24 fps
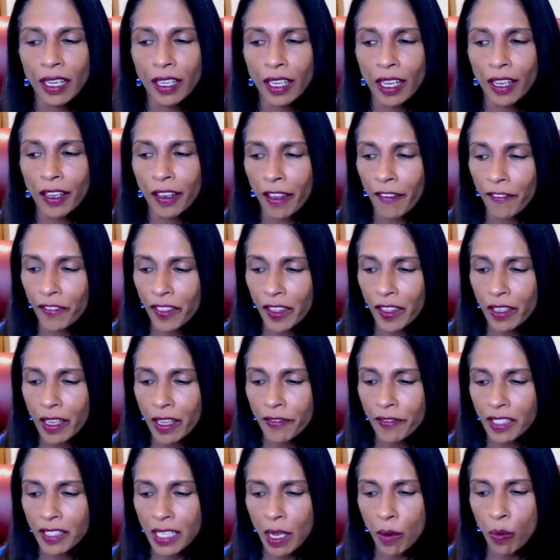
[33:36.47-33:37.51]

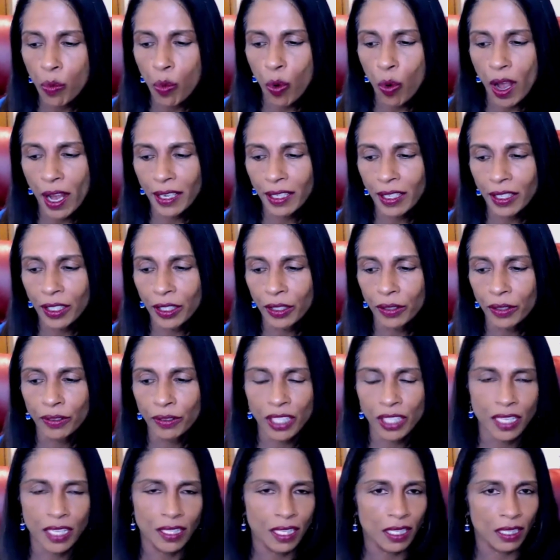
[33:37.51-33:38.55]
if someone who
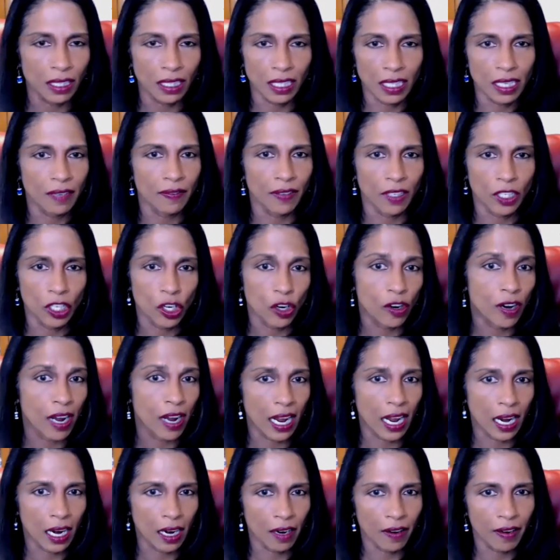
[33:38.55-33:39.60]
doesn't live in your
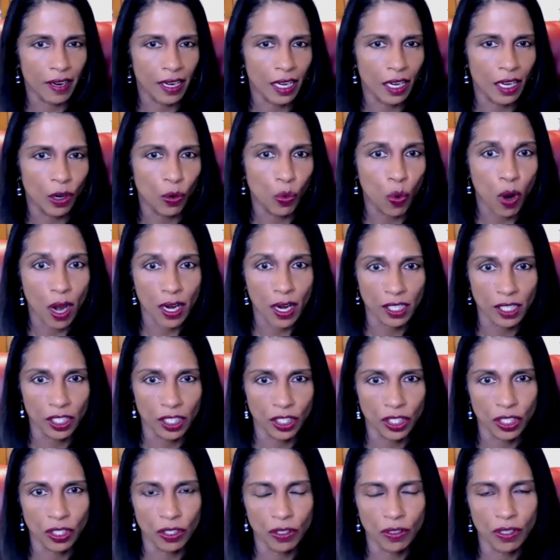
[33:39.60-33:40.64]
area wanted to
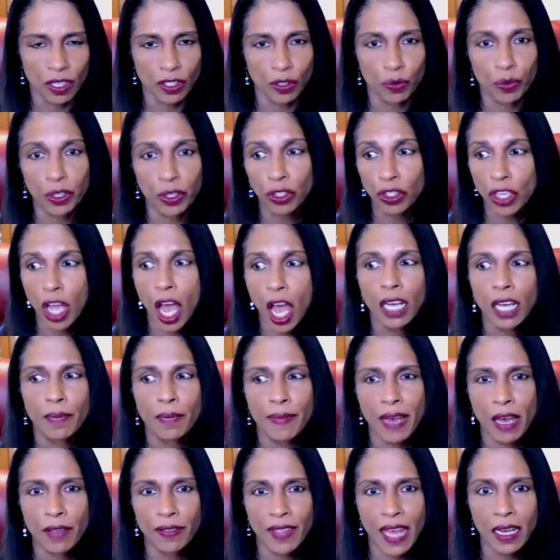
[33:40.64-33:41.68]
do this, when you talk
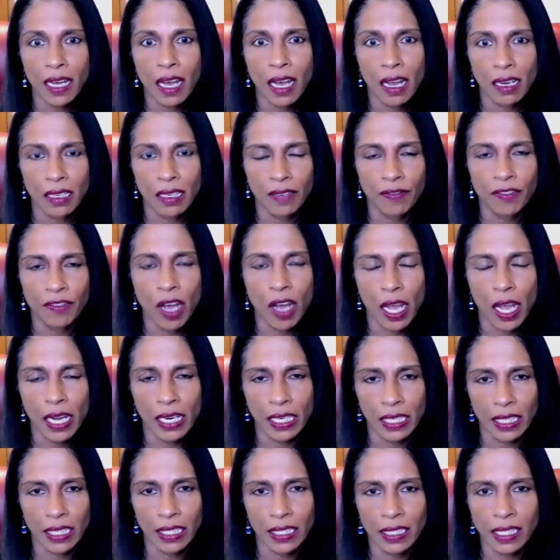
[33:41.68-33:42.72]
about that kind of
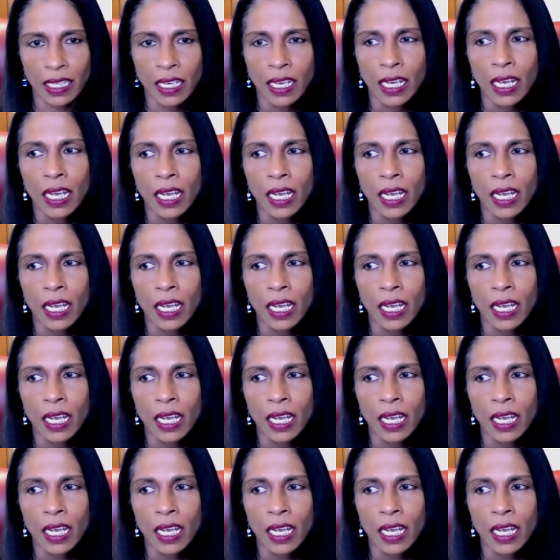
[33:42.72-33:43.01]
guidance,